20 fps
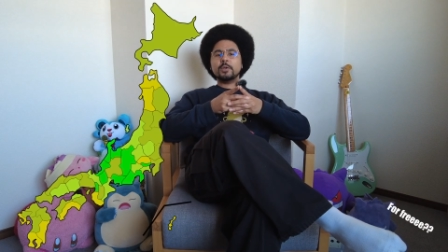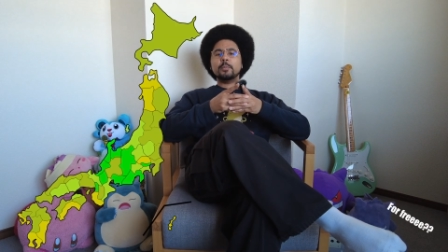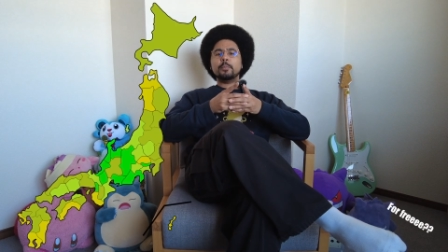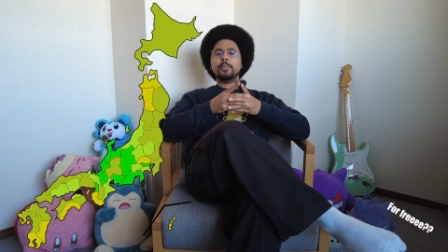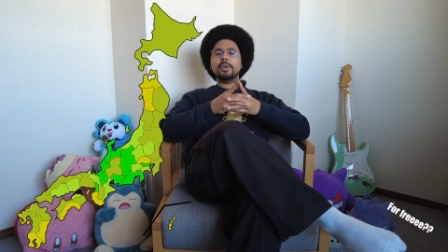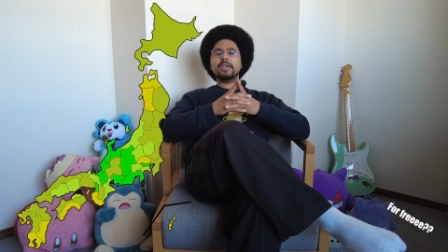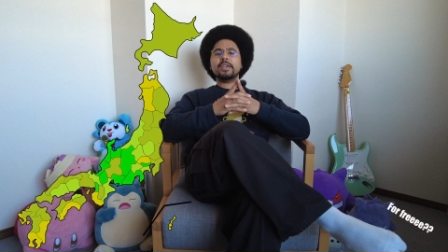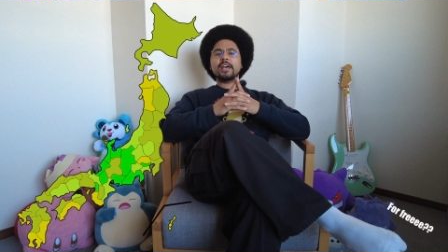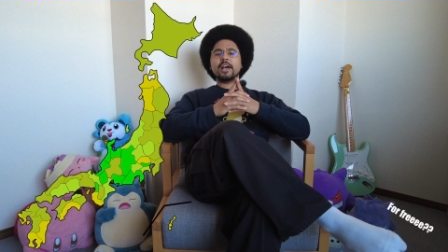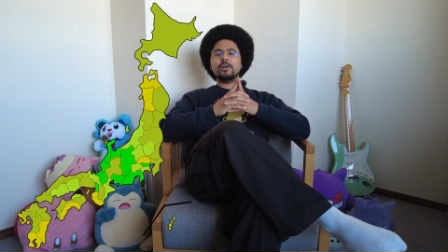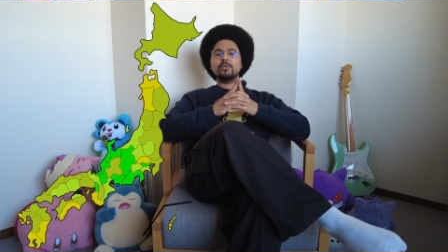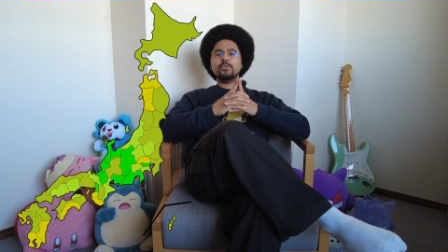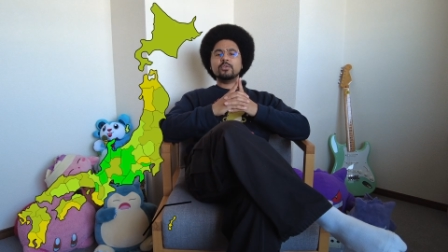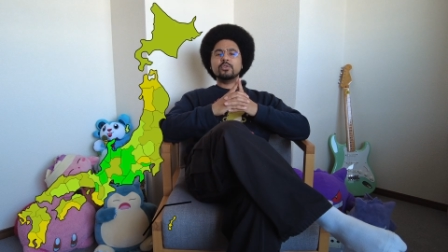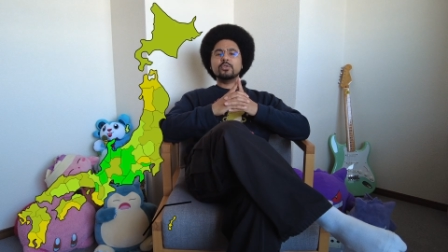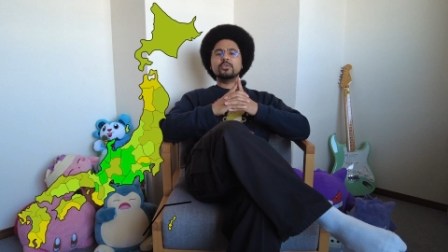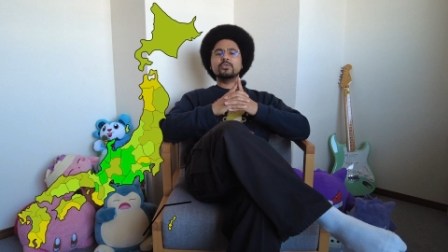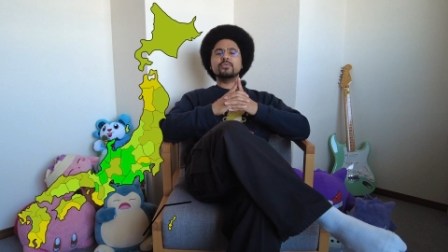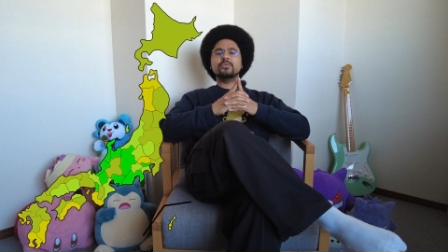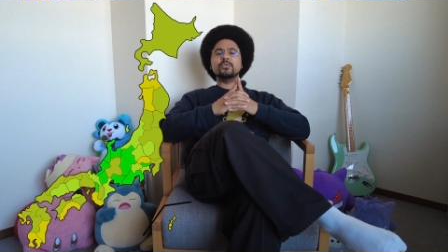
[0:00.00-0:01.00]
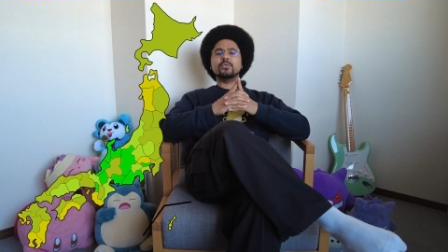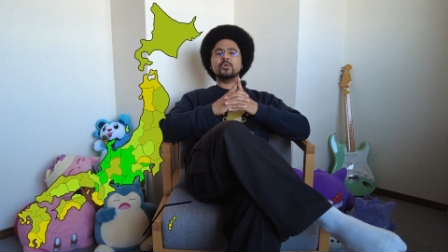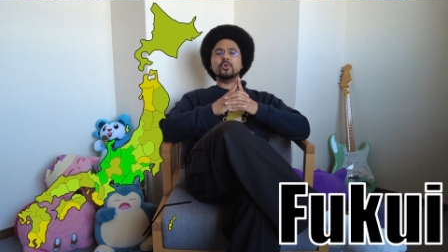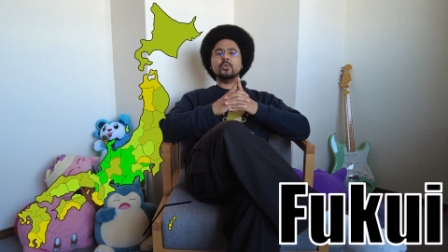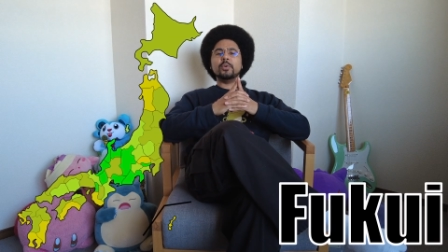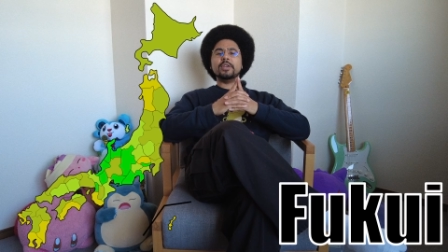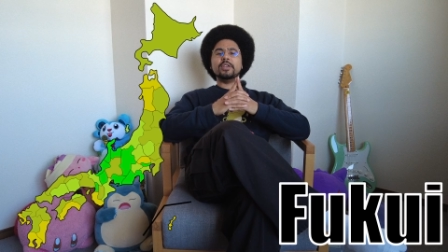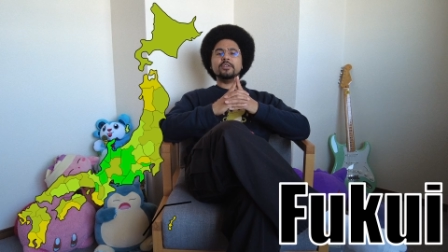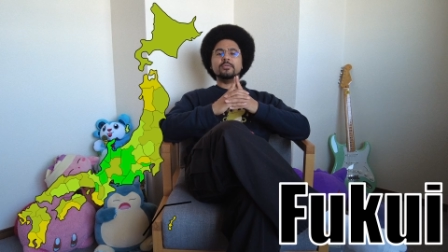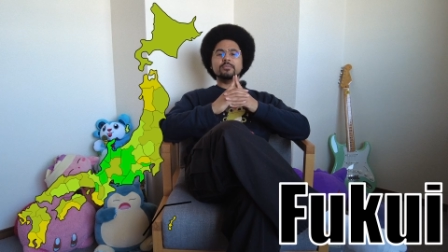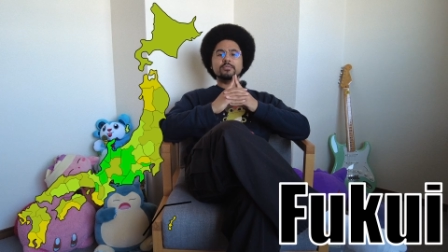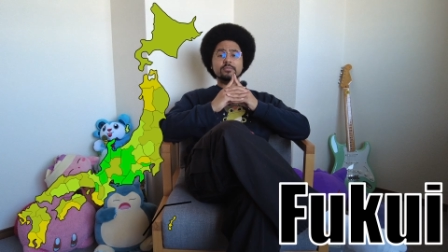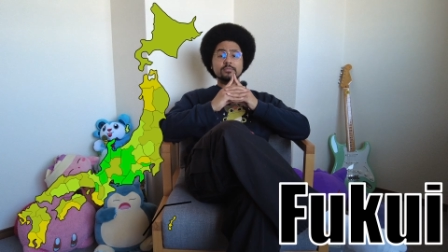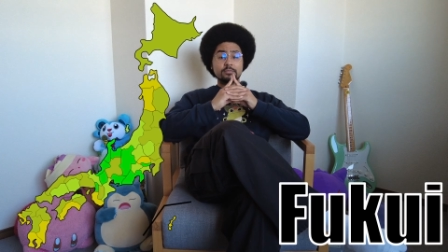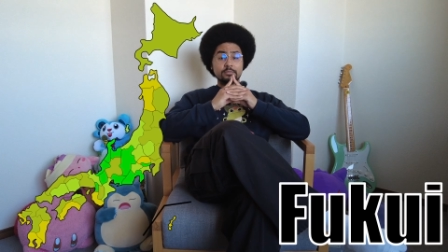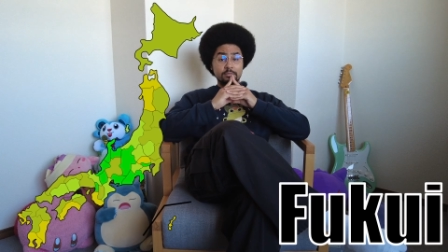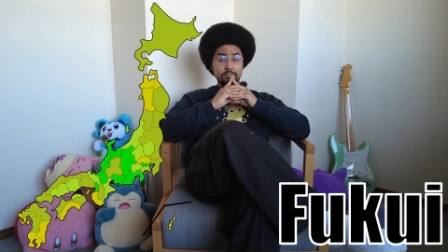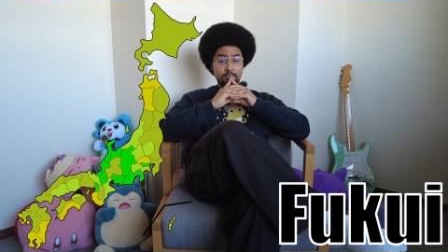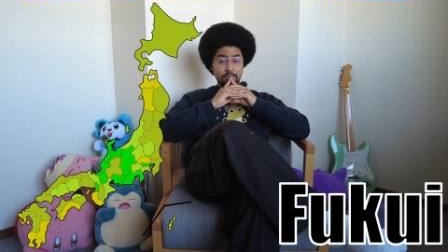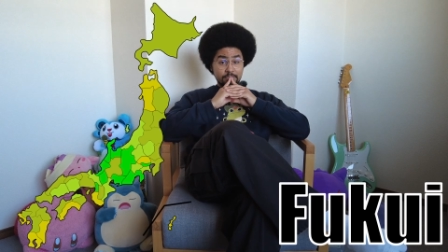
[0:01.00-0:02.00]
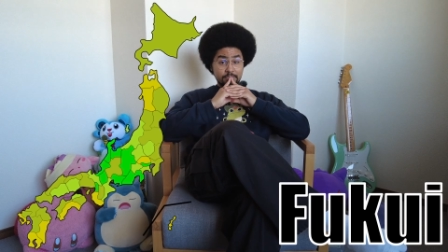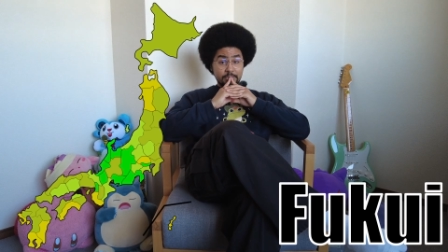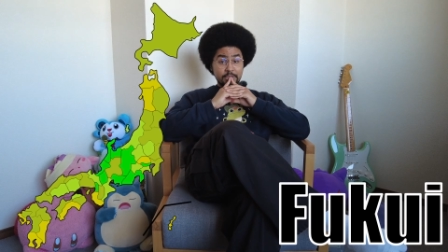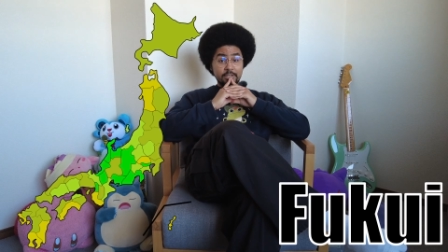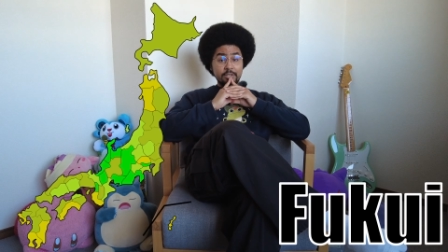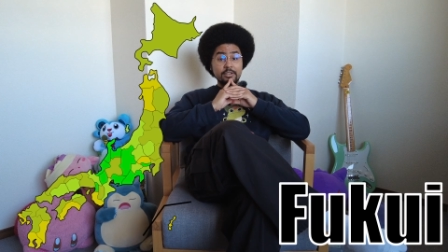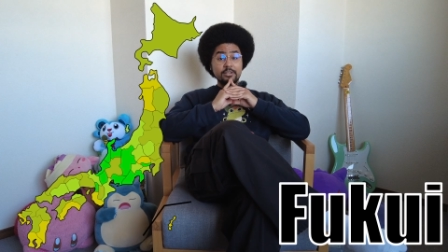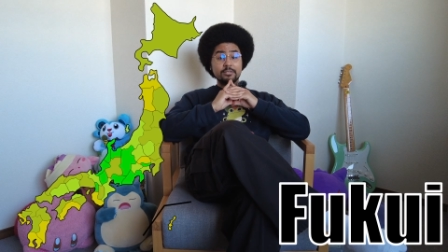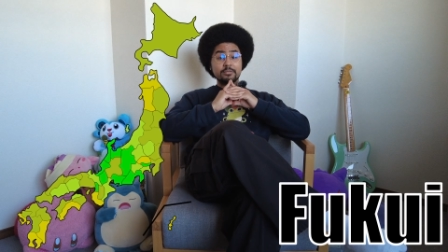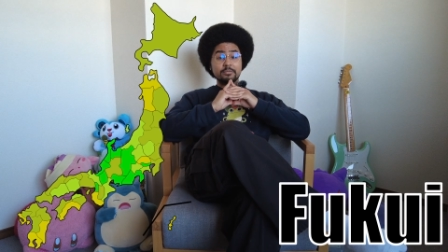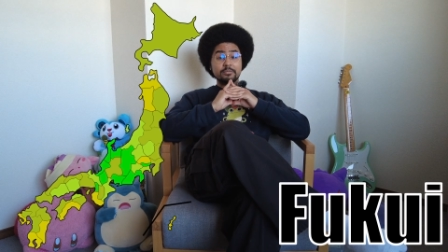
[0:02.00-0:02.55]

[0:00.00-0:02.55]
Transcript: Pick out Fukui. Huh?